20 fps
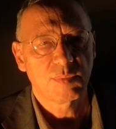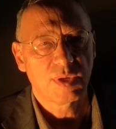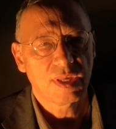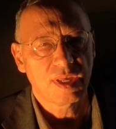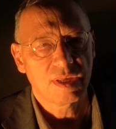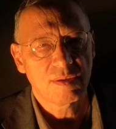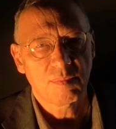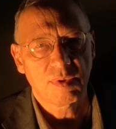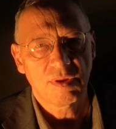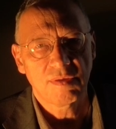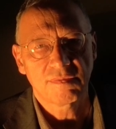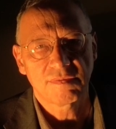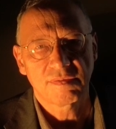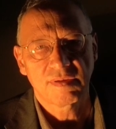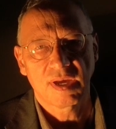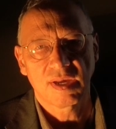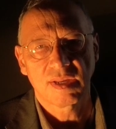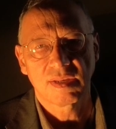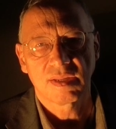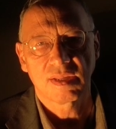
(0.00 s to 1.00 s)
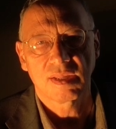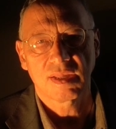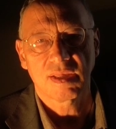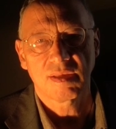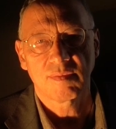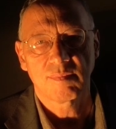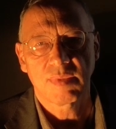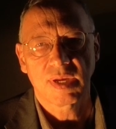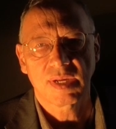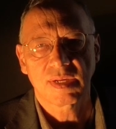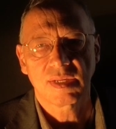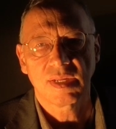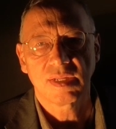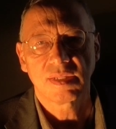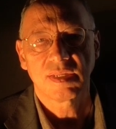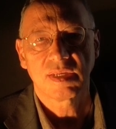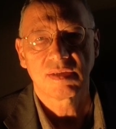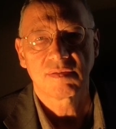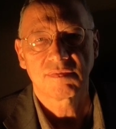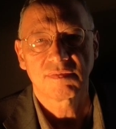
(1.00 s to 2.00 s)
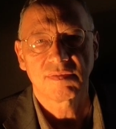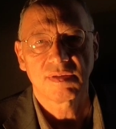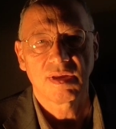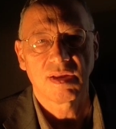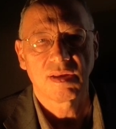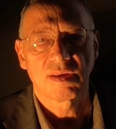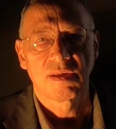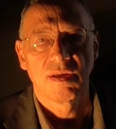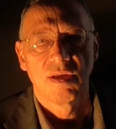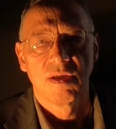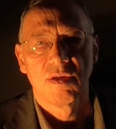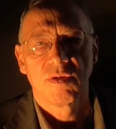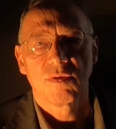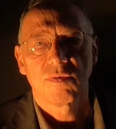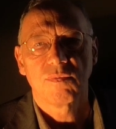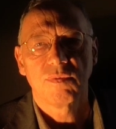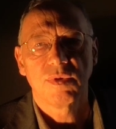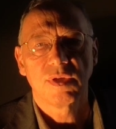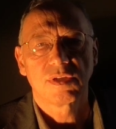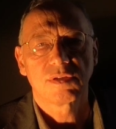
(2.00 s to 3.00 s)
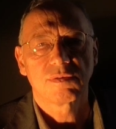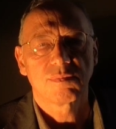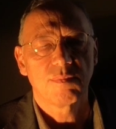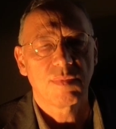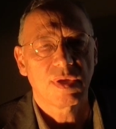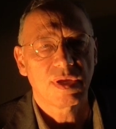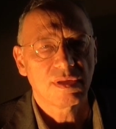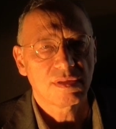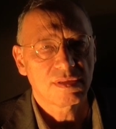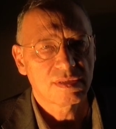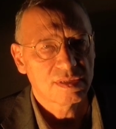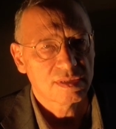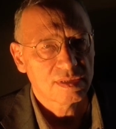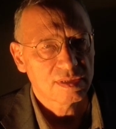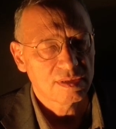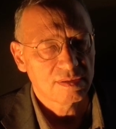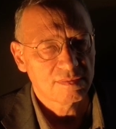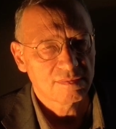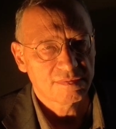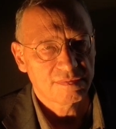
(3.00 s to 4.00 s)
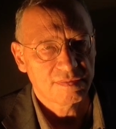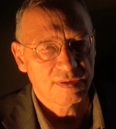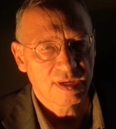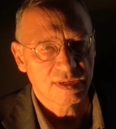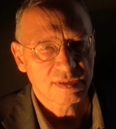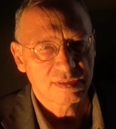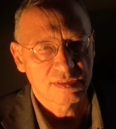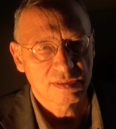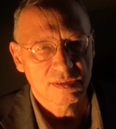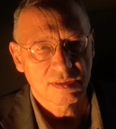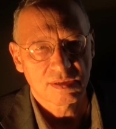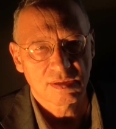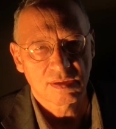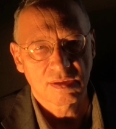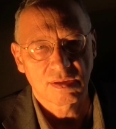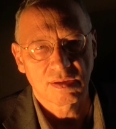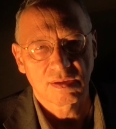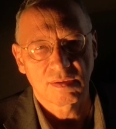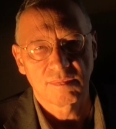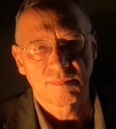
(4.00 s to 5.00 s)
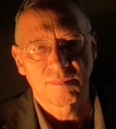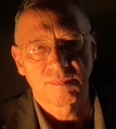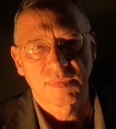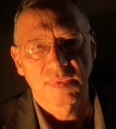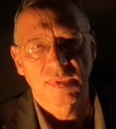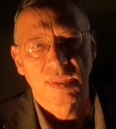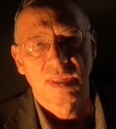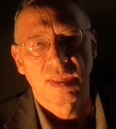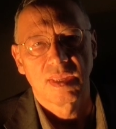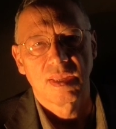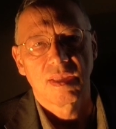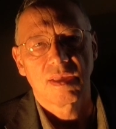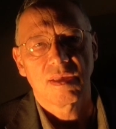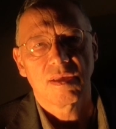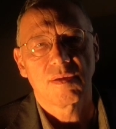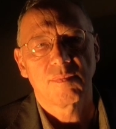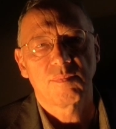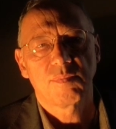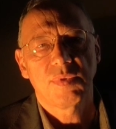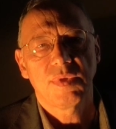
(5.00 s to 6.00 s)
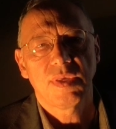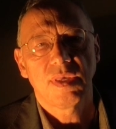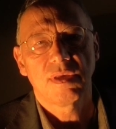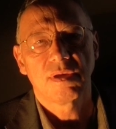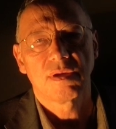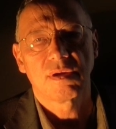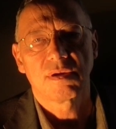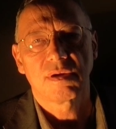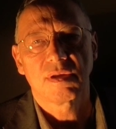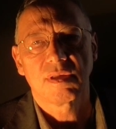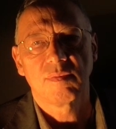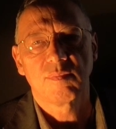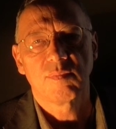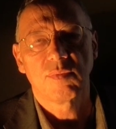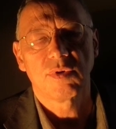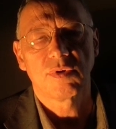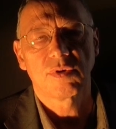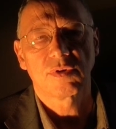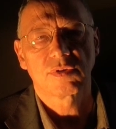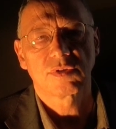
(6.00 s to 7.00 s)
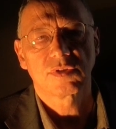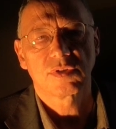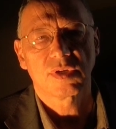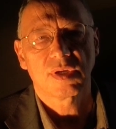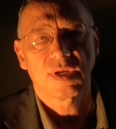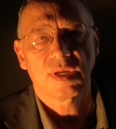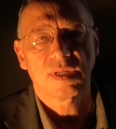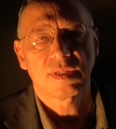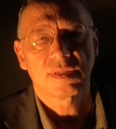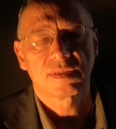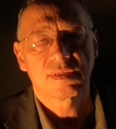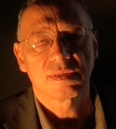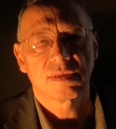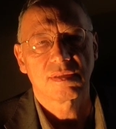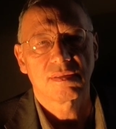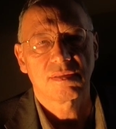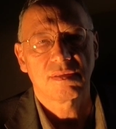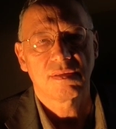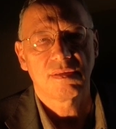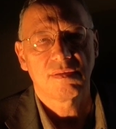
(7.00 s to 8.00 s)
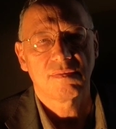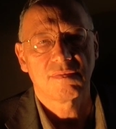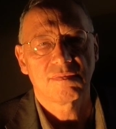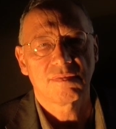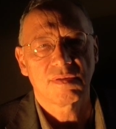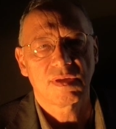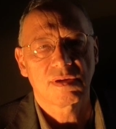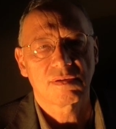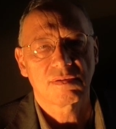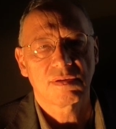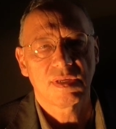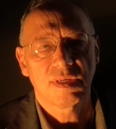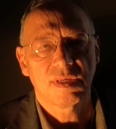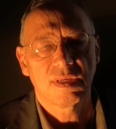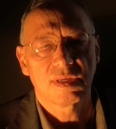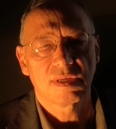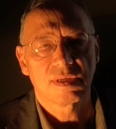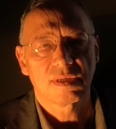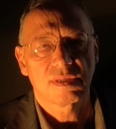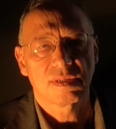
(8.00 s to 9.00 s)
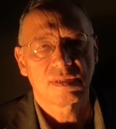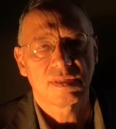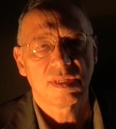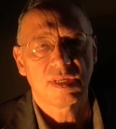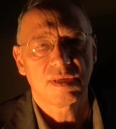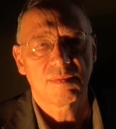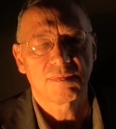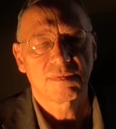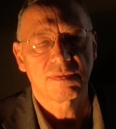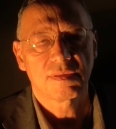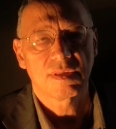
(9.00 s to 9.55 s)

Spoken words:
may amplify a magnetic field which might, in fact, emerge at the very depth